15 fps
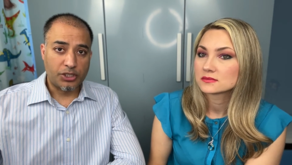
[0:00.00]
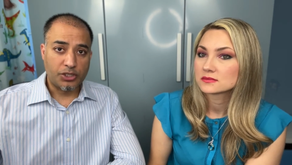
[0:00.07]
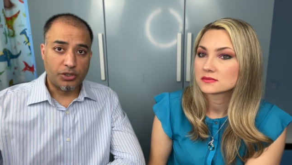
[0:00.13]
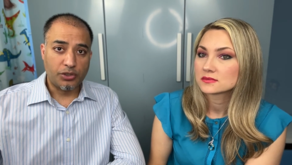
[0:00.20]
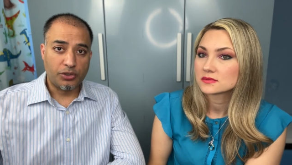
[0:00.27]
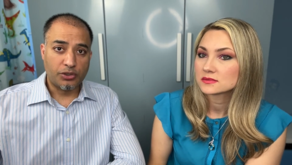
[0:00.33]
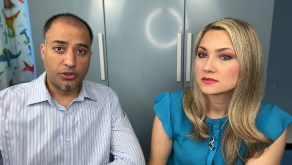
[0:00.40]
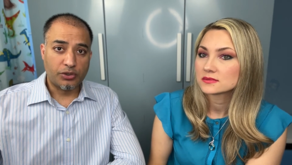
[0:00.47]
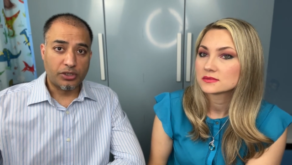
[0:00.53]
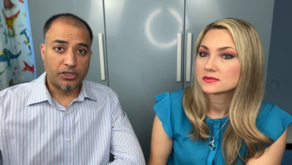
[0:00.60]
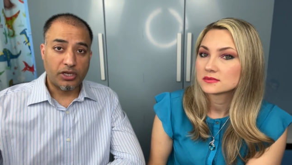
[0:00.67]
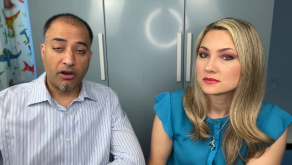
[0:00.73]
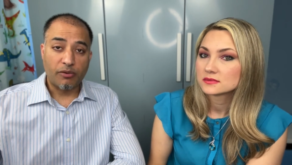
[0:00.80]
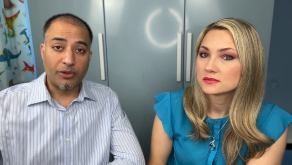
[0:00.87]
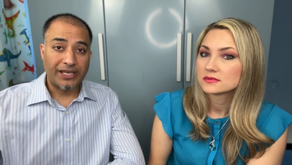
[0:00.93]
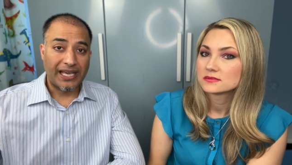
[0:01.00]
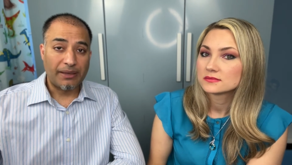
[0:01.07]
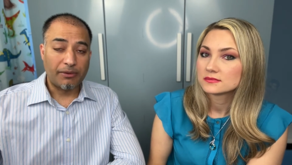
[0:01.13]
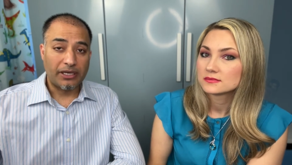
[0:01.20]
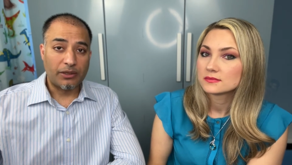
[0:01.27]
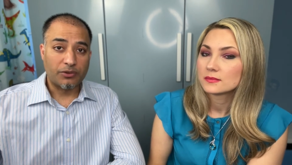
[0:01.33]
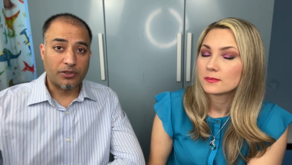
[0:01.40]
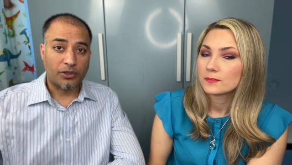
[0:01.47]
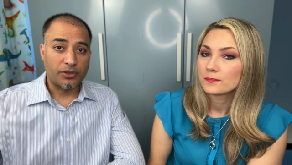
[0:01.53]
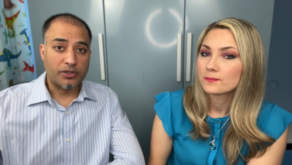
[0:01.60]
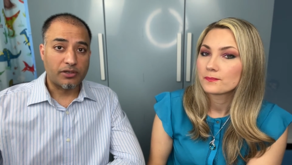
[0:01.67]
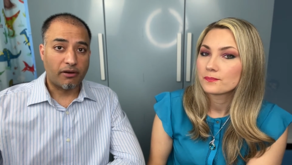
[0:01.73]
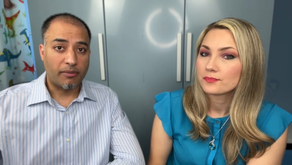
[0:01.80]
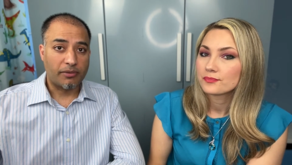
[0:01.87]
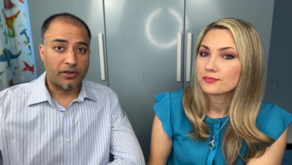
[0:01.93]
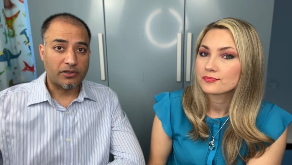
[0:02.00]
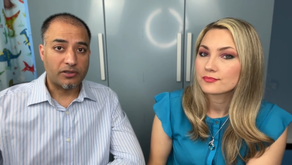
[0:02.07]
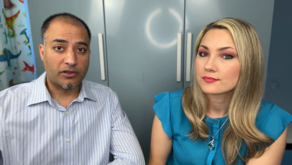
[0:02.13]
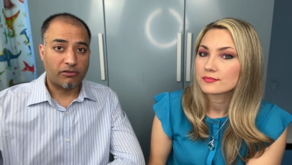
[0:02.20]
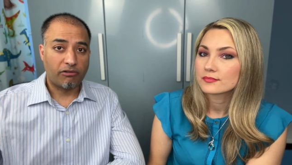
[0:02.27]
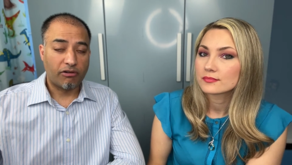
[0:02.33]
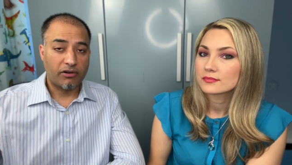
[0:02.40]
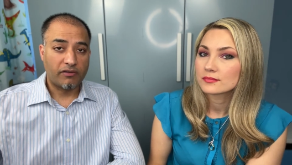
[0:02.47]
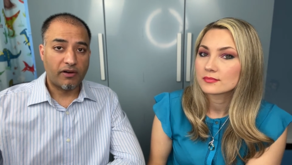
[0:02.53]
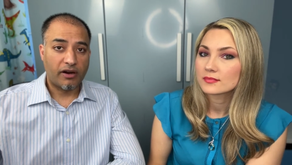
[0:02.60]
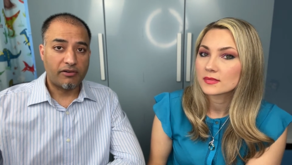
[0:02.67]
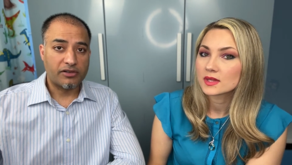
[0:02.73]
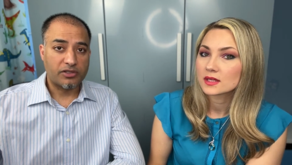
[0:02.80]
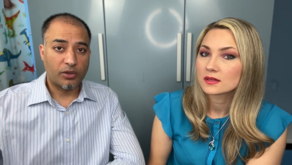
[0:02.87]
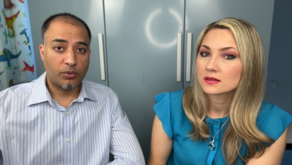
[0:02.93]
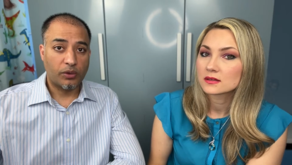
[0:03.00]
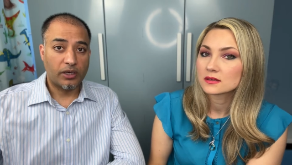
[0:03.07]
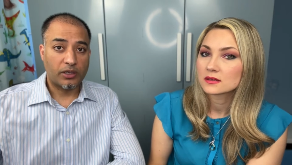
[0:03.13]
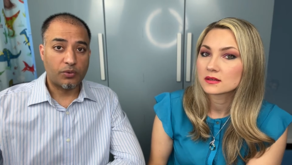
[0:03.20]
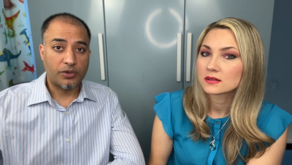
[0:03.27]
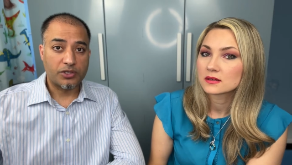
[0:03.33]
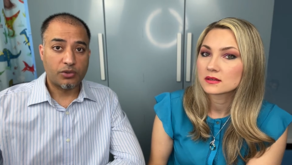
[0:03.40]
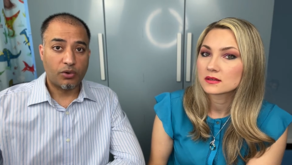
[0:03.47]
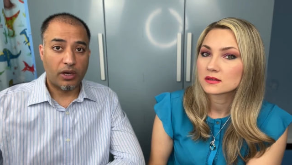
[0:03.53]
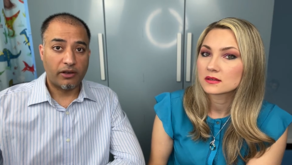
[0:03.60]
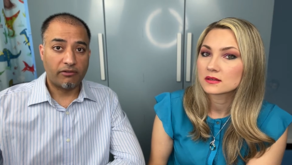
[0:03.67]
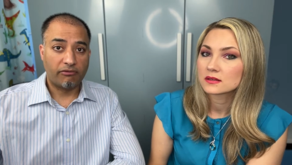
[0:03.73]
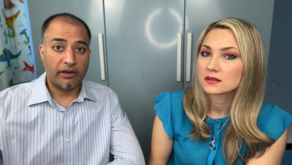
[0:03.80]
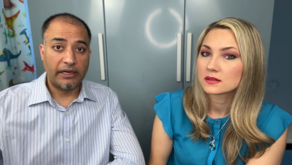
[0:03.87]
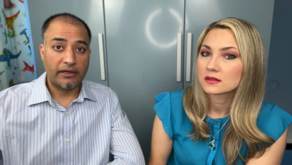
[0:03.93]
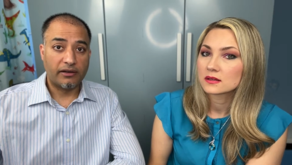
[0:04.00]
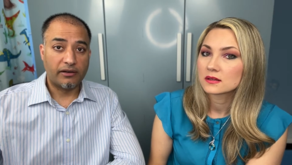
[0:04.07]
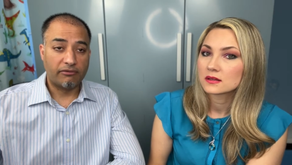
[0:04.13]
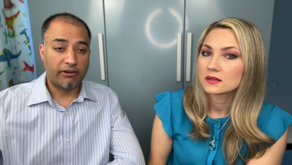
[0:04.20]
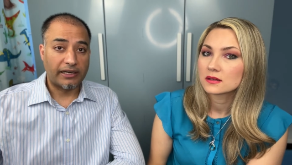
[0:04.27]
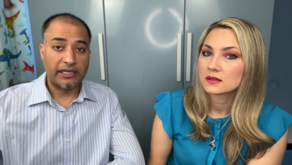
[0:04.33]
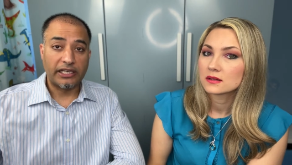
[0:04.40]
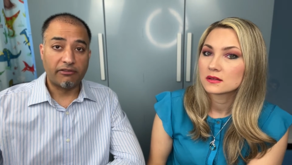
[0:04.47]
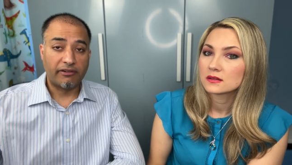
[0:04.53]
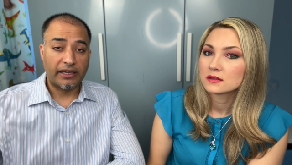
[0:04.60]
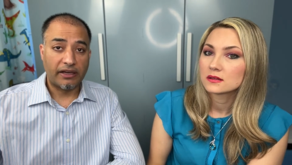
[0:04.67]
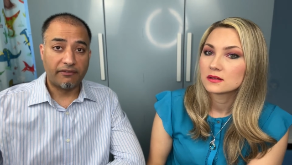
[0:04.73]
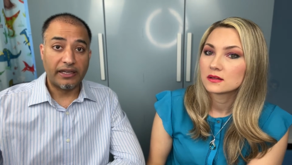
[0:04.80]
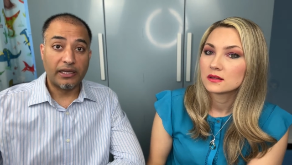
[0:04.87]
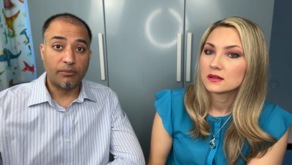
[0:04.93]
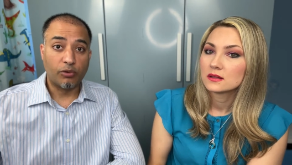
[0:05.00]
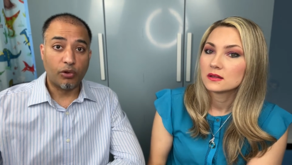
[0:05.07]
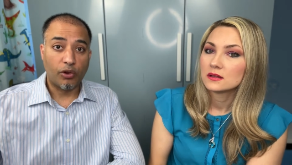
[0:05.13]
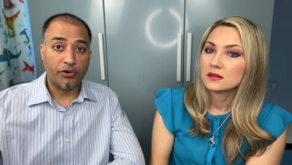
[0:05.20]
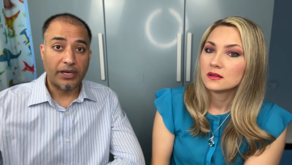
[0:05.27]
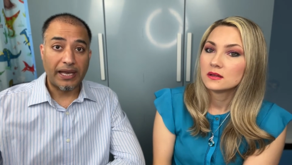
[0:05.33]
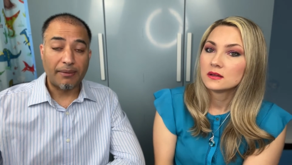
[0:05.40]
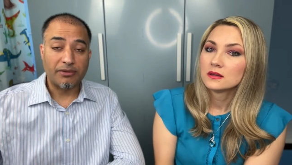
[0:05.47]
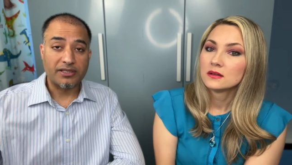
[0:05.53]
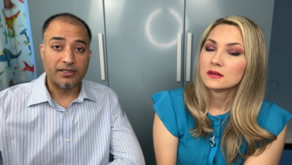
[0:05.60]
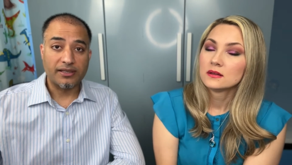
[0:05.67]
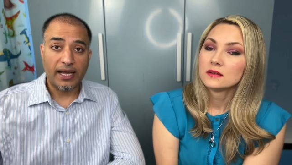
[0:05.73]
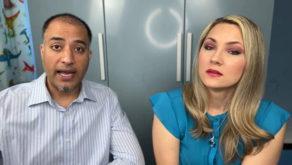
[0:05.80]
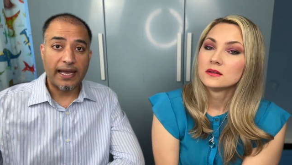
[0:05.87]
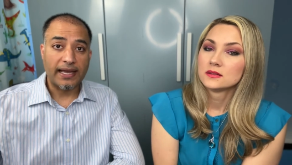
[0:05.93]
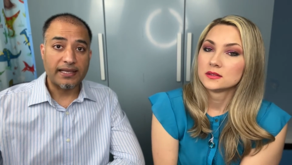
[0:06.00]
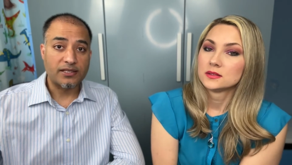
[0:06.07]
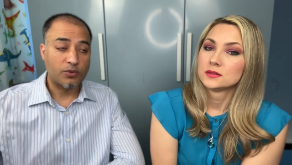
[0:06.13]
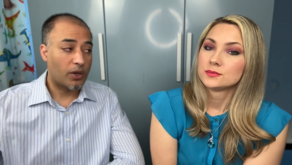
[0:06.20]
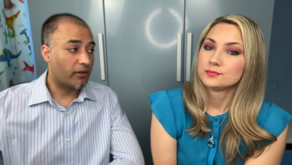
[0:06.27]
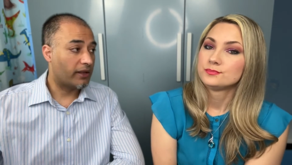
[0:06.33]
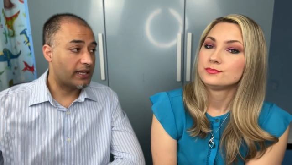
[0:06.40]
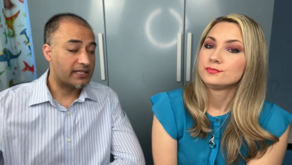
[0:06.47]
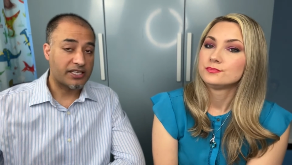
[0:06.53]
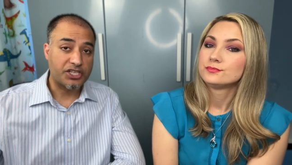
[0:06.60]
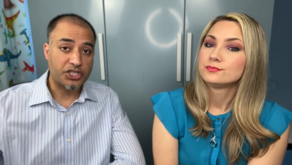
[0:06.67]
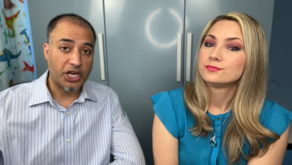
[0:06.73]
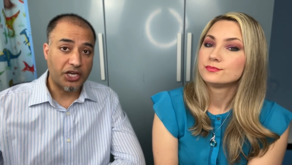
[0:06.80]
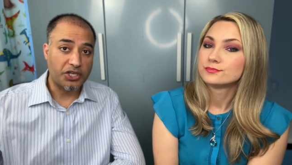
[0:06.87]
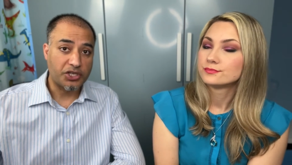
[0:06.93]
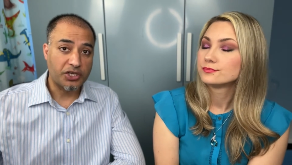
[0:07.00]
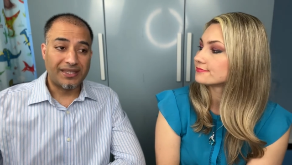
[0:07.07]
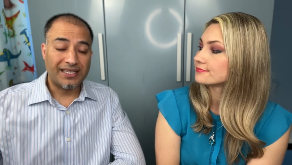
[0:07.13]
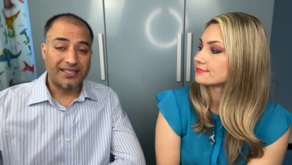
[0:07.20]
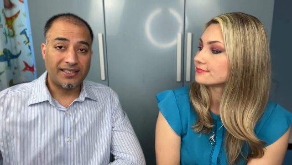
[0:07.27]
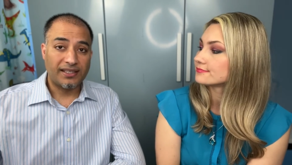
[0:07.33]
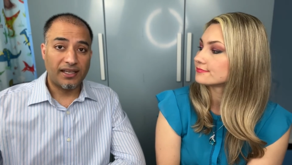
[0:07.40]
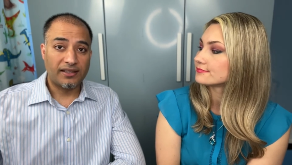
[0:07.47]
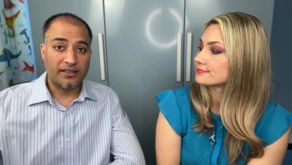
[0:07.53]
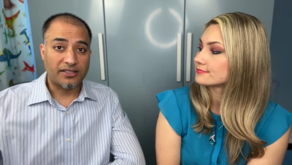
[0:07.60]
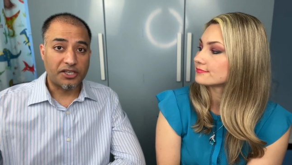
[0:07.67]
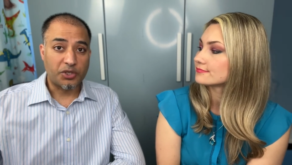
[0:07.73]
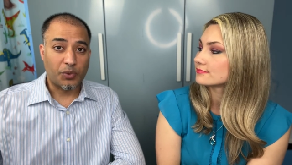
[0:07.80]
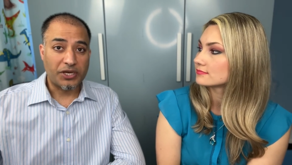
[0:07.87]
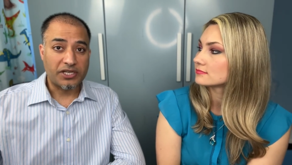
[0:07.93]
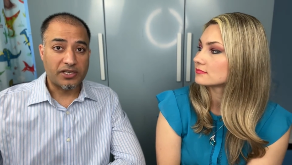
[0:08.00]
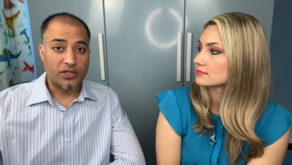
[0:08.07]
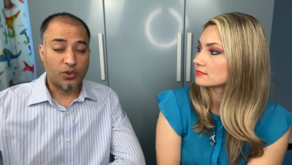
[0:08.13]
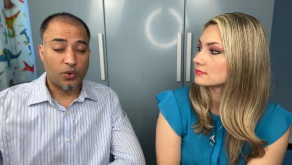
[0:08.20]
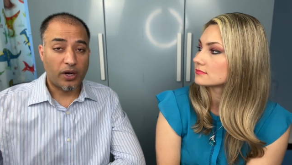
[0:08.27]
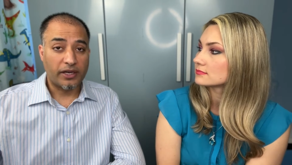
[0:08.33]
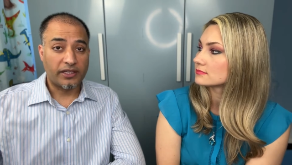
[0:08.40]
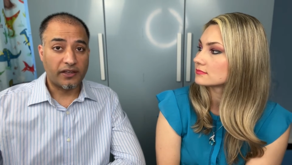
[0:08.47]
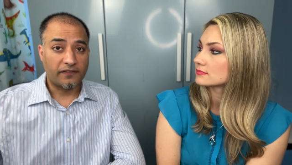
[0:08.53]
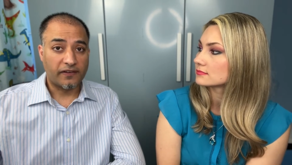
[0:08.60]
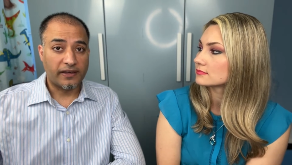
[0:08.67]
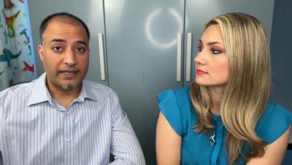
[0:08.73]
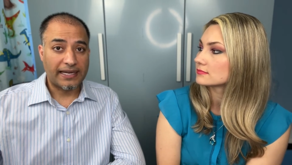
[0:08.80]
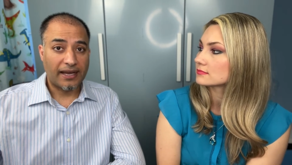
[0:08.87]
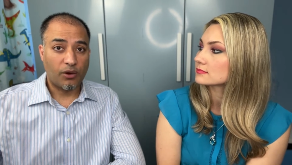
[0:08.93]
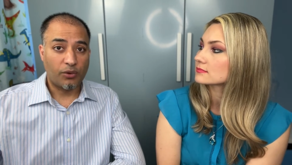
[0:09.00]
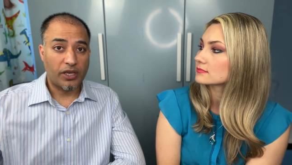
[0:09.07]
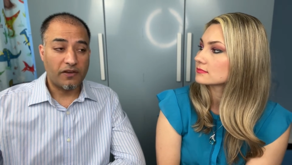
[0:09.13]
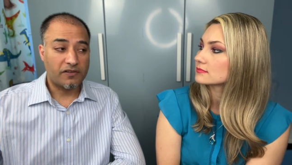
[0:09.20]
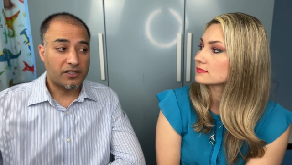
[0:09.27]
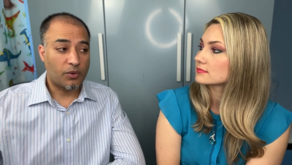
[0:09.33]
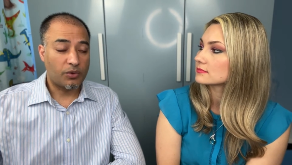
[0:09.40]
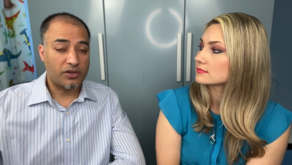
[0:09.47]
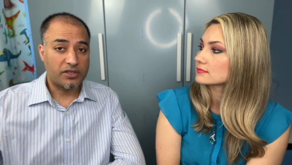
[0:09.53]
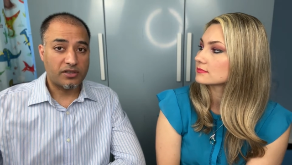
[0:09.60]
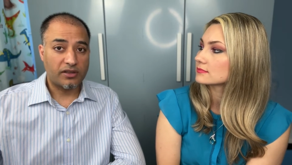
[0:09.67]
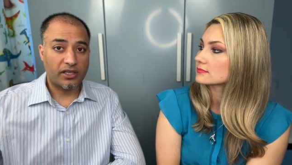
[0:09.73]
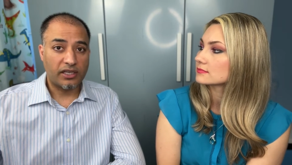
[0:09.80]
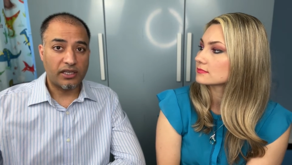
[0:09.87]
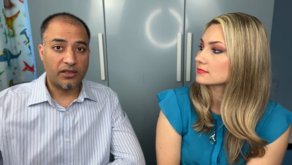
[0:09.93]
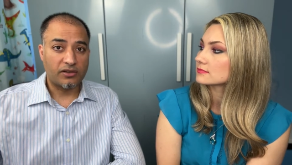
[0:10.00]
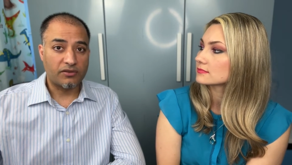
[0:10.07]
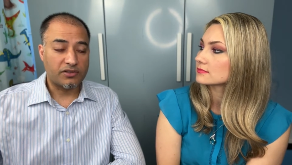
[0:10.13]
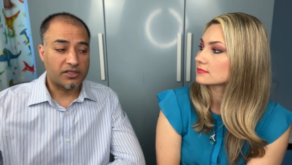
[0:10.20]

Speaker 1: Due to the time we came in, it was a good time because of coronavirus, so work was quite readily available on Amazon as well as Exchange. This year, the situation is quite different now. If someone's thinking of